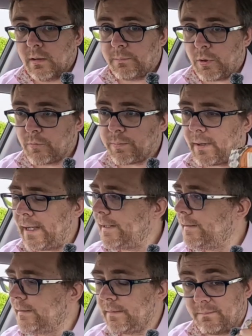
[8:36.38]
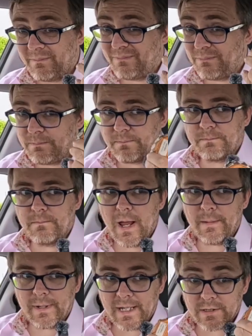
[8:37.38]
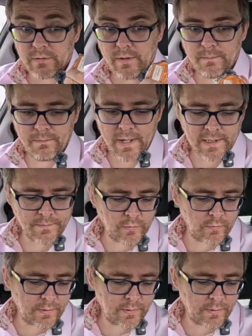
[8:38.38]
pork pie. M&S do the best pork